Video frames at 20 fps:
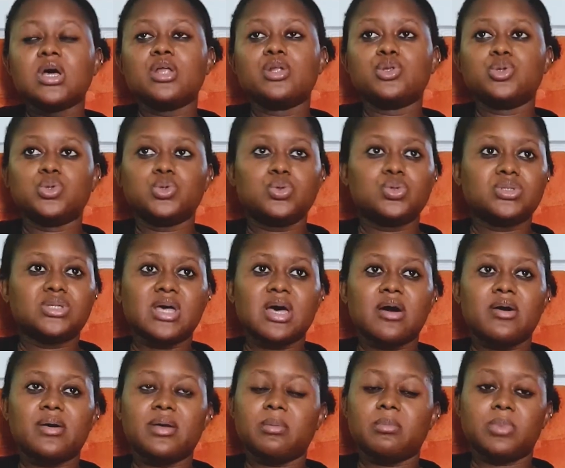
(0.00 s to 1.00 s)
knows
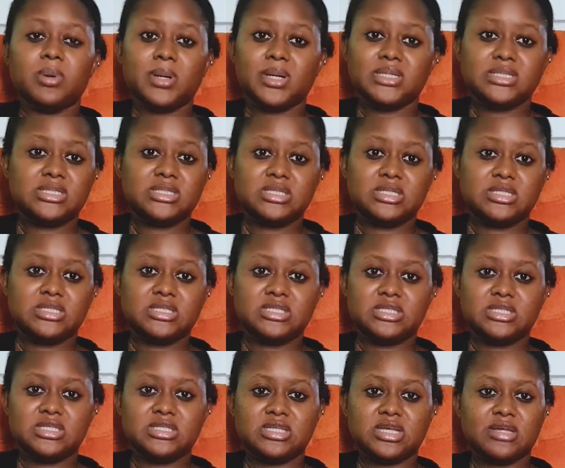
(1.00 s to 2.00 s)
how embarrassing
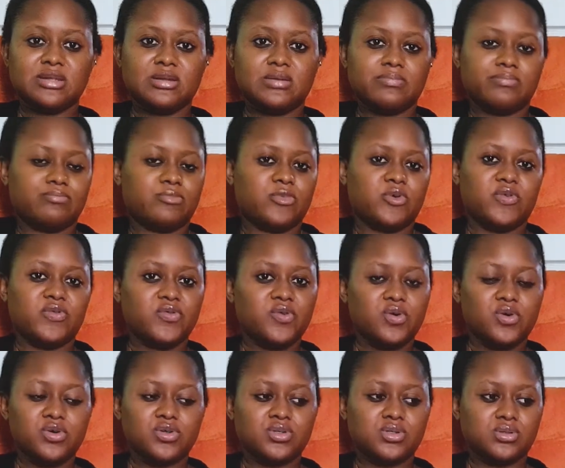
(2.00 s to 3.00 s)
it is. And of
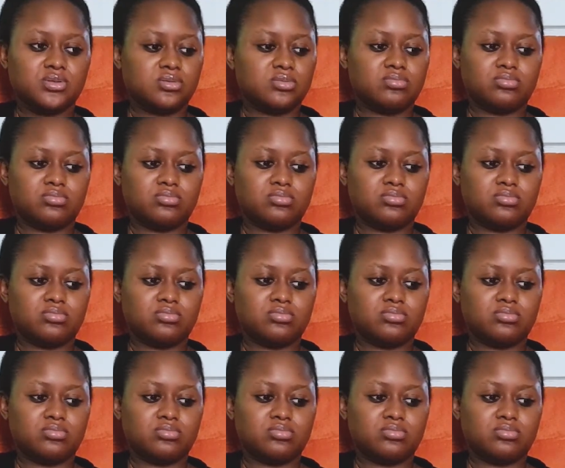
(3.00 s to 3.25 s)
course,